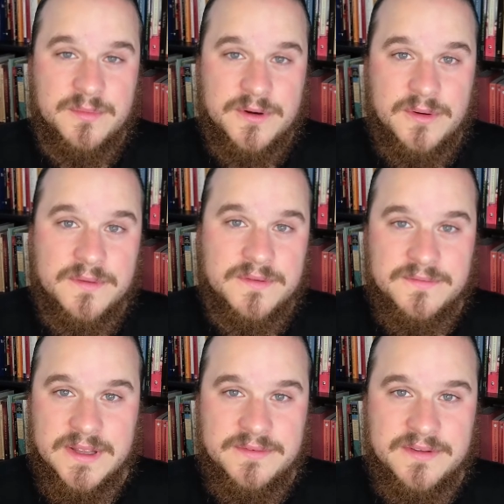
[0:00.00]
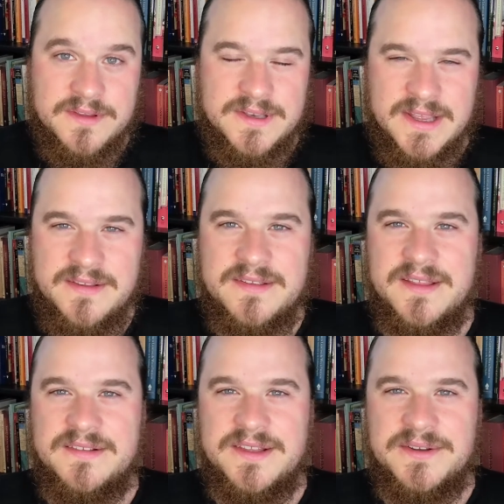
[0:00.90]
more wholesome flavors and taste,
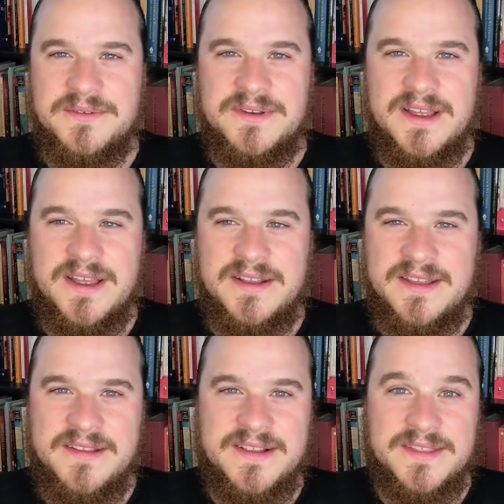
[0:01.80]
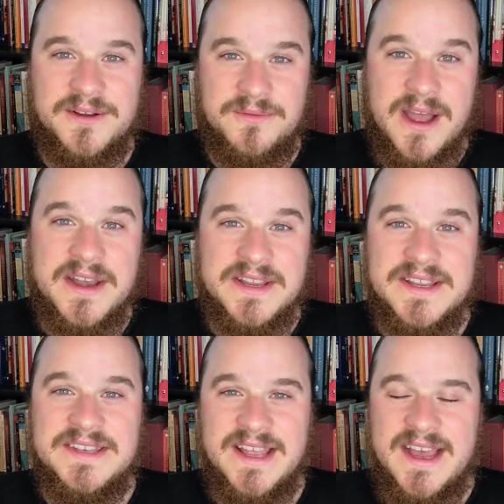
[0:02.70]
things that don't taste like they're rotting
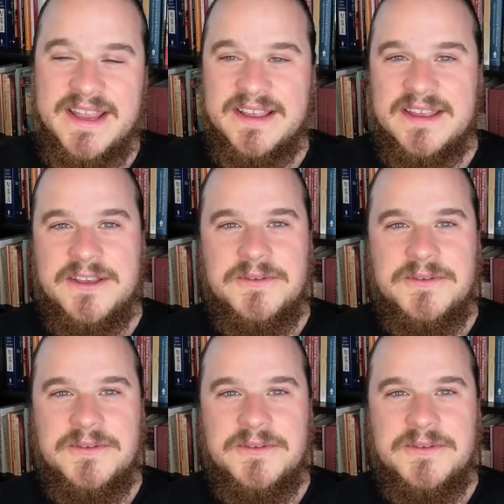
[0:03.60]
and dying.